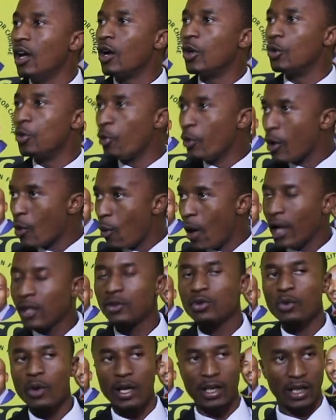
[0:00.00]
We
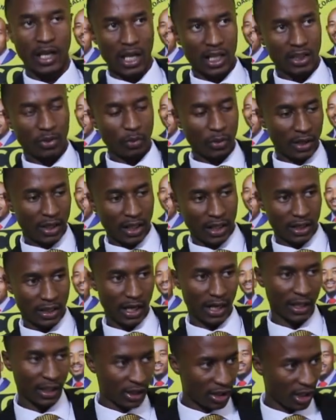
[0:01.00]
want to engage with the
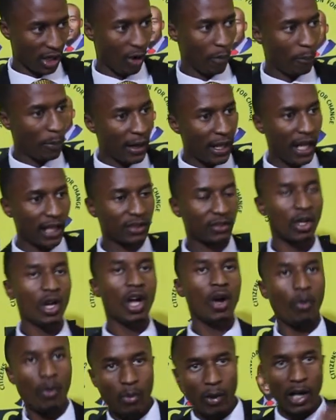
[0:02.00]
international players.
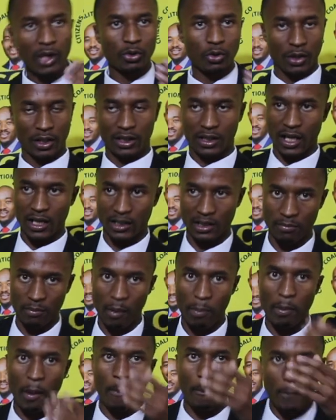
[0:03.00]
We want to return
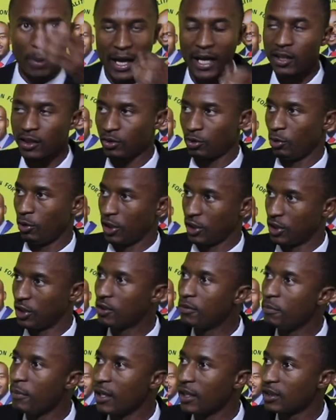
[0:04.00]
Zimbabwe back to
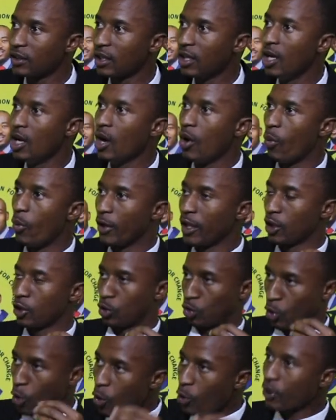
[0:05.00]
legitimacy. We
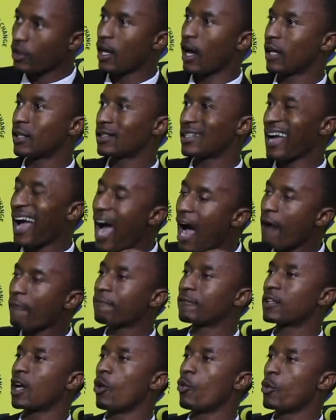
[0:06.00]
do that
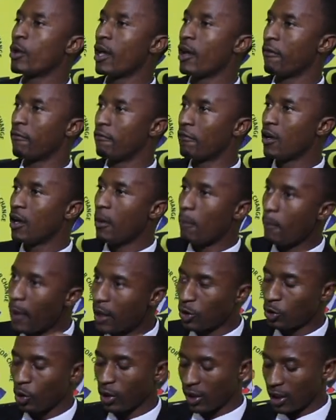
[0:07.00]
after we have
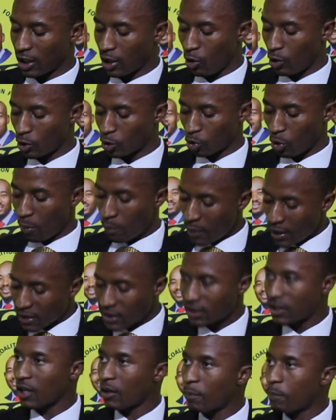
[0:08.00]
made sure that our
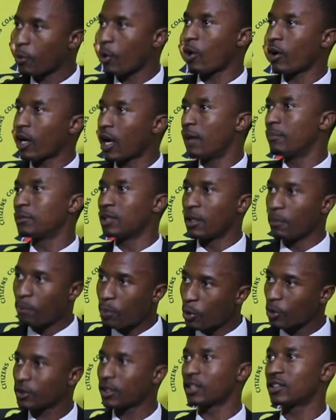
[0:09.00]
domestic programs and
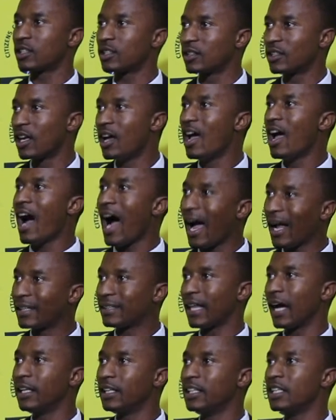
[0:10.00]
processes are
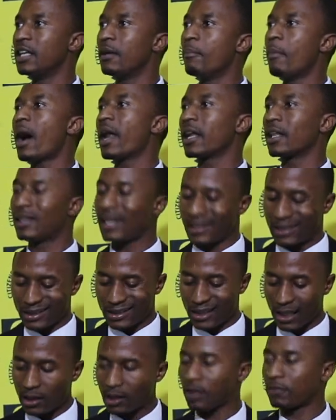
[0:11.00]
done in a manner that
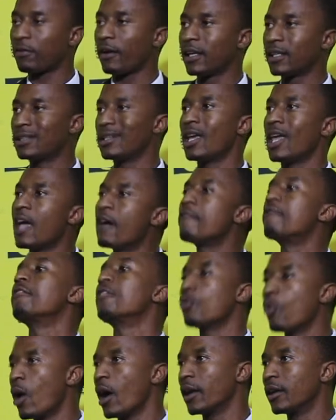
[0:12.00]
satisfies
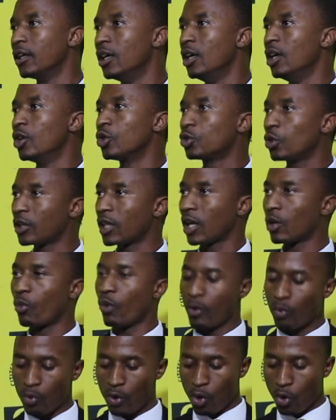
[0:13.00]
everyone. So that
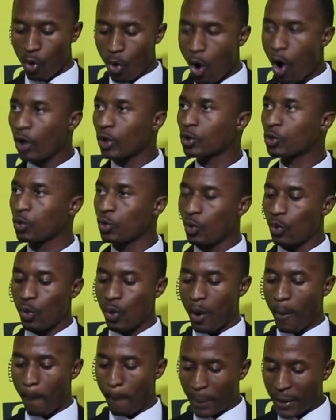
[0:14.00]
when we go to
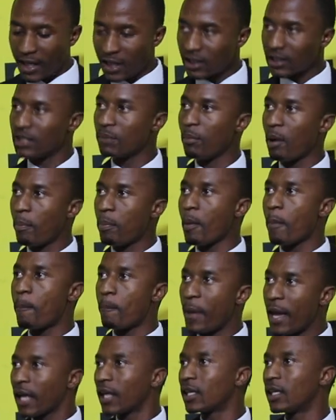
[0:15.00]
bring Zimbabwe
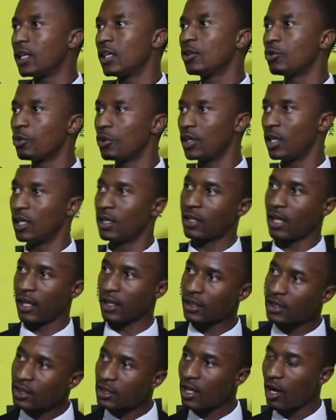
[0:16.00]
back into the
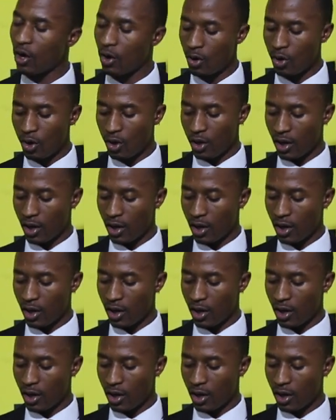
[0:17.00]
international